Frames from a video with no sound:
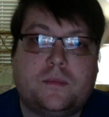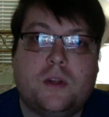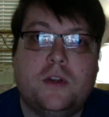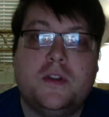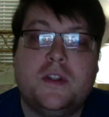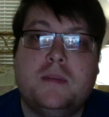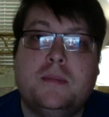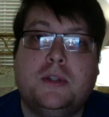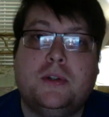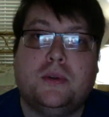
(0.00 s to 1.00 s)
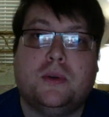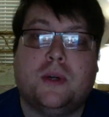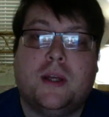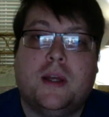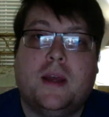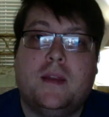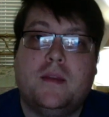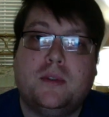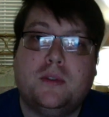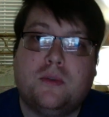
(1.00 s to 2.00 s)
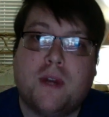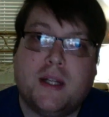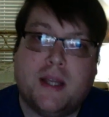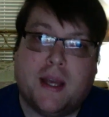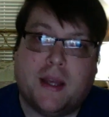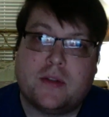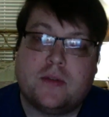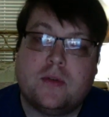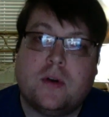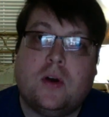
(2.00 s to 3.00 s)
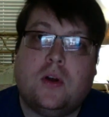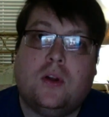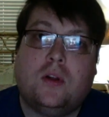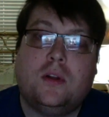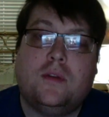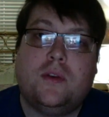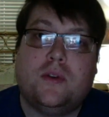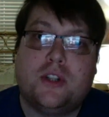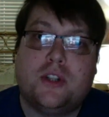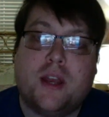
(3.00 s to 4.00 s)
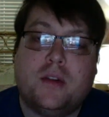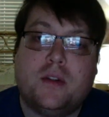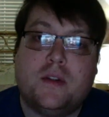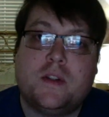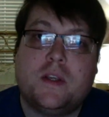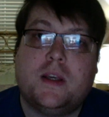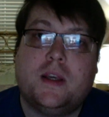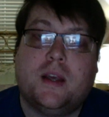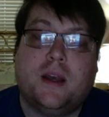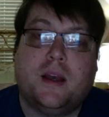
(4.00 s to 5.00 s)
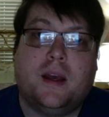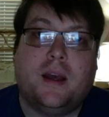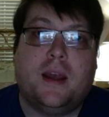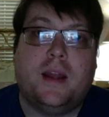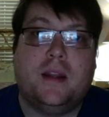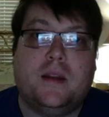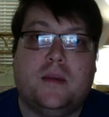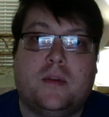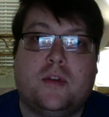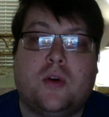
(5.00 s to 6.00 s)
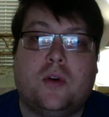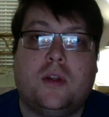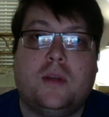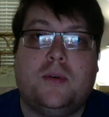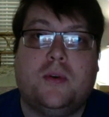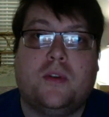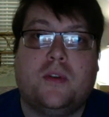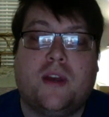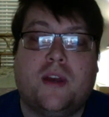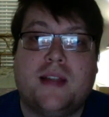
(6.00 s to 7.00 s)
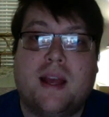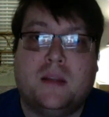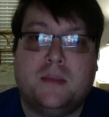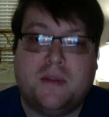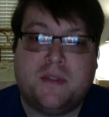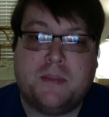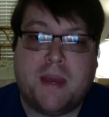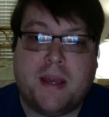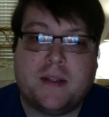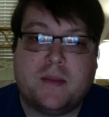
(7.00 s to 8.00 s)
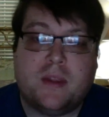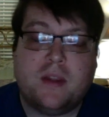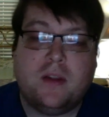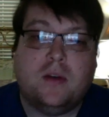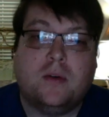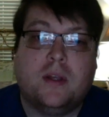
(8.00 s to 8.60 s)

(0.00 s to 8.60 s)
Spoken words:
you see blue, and the blue radiates through all of your channels, and it totally purifies the element of space within you.